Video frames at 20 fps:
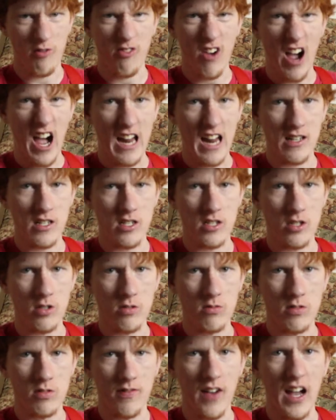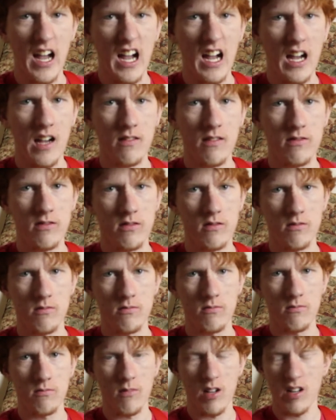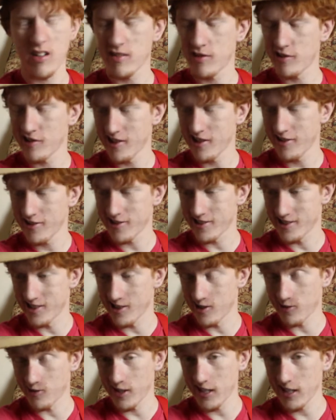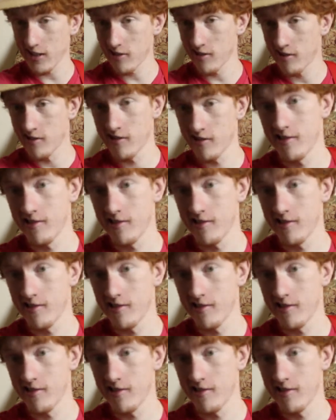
fighting to survive. What are the lyrics to Thriller?